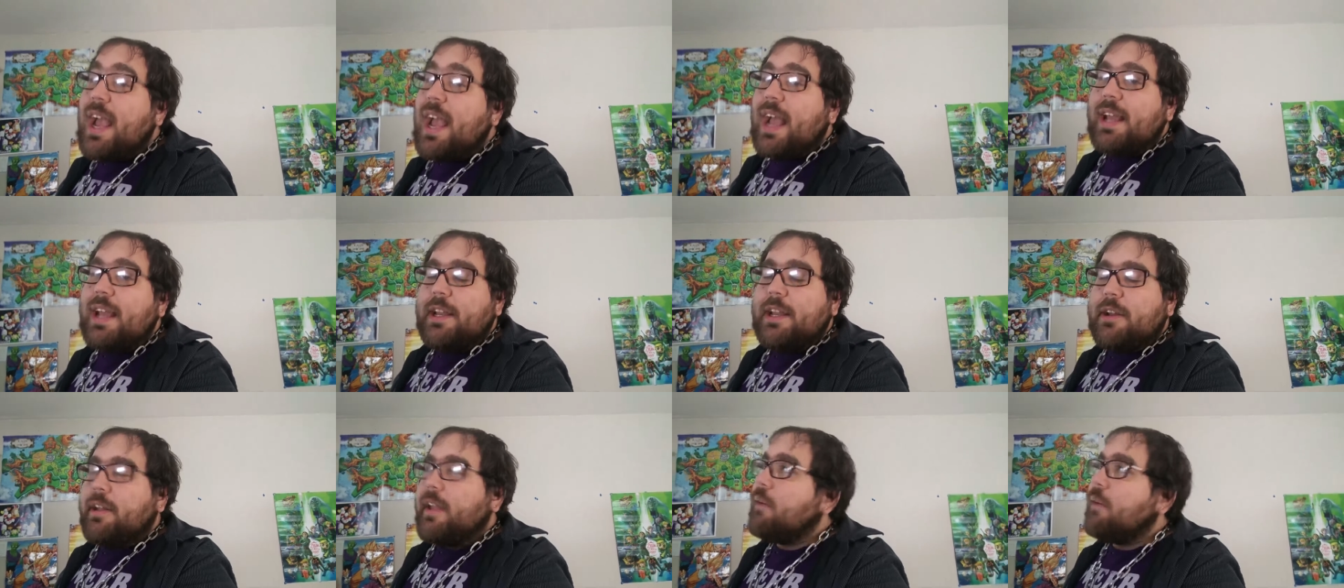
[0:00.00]

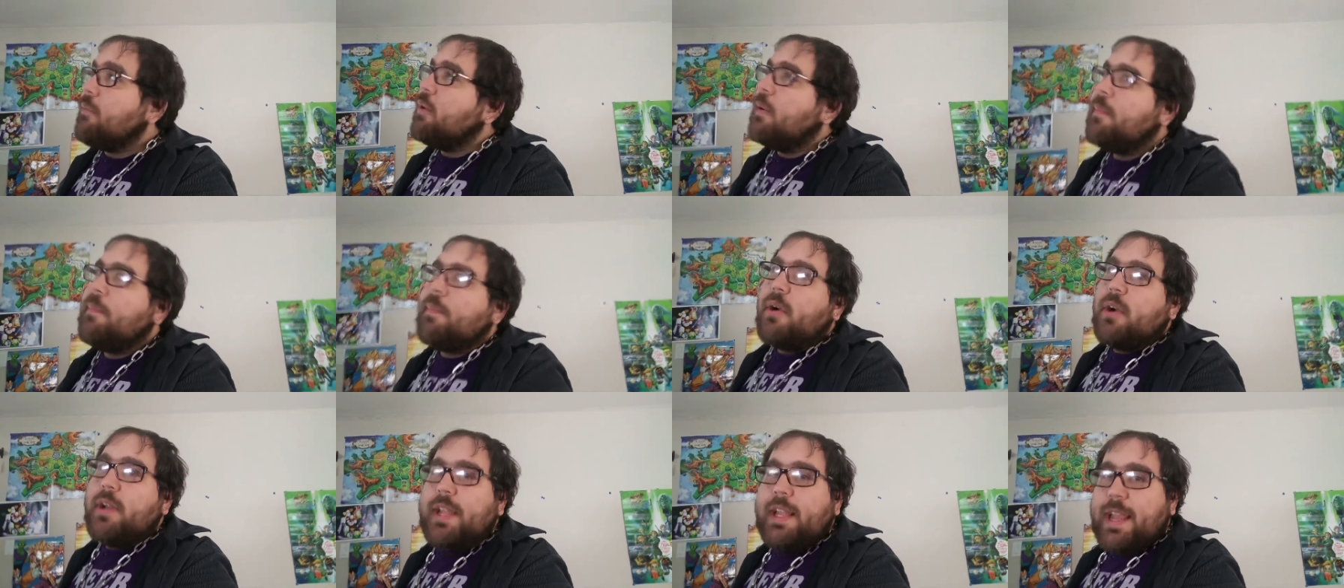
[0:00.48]
and they're like,
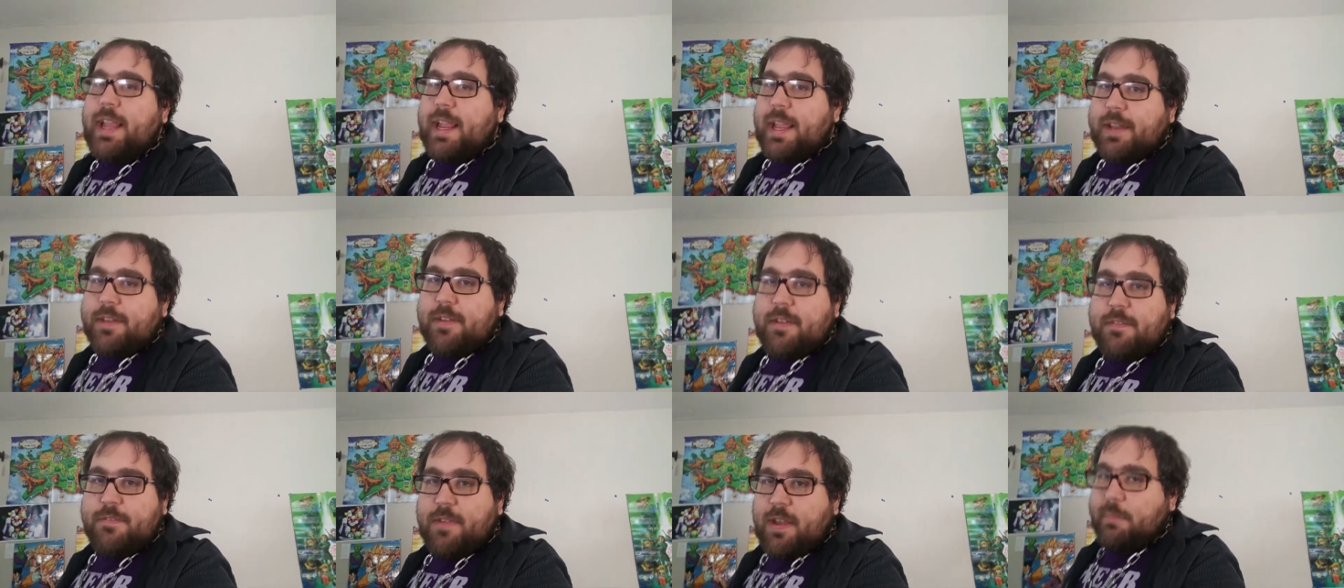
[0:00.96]
we're booking
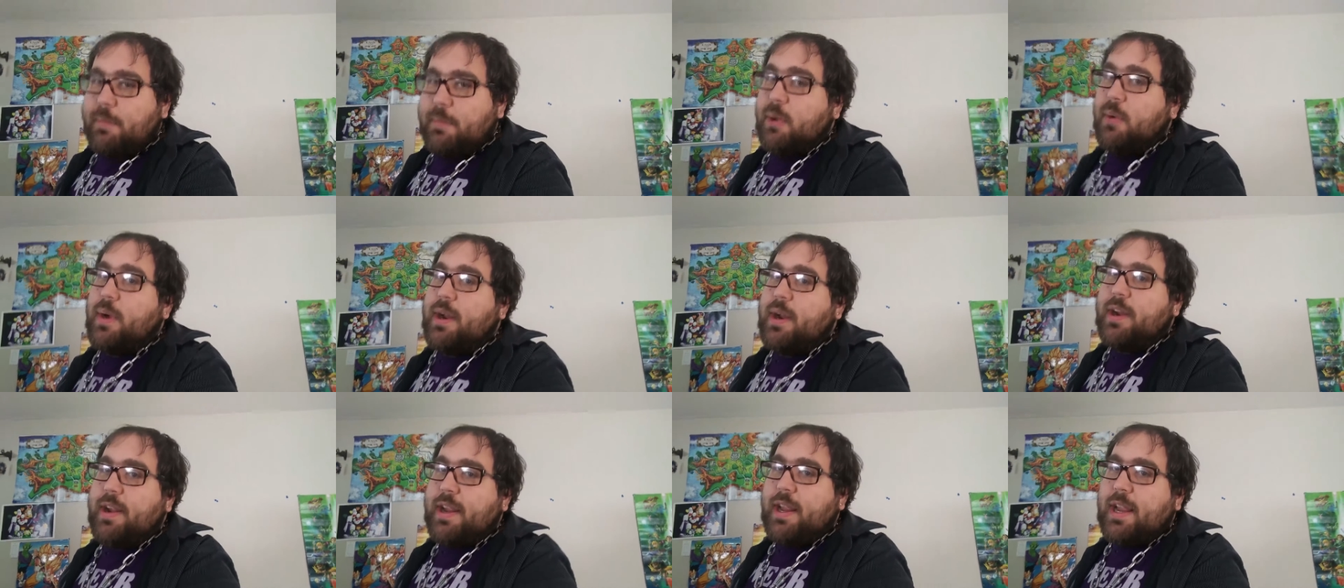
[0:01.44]
into
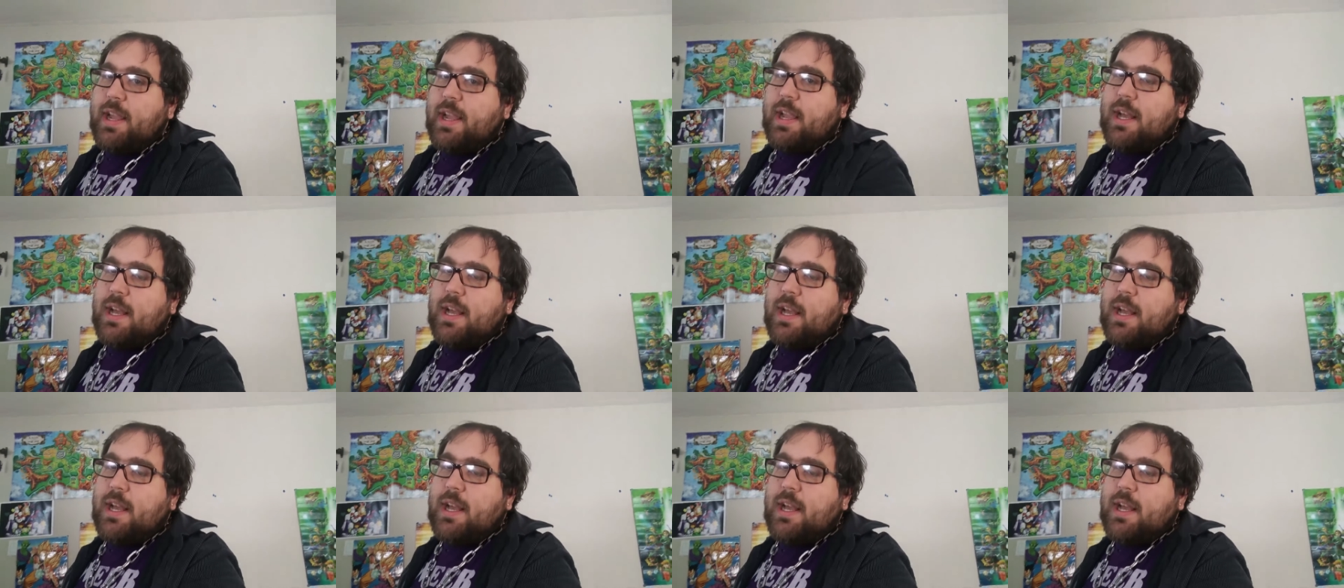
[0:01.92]
February.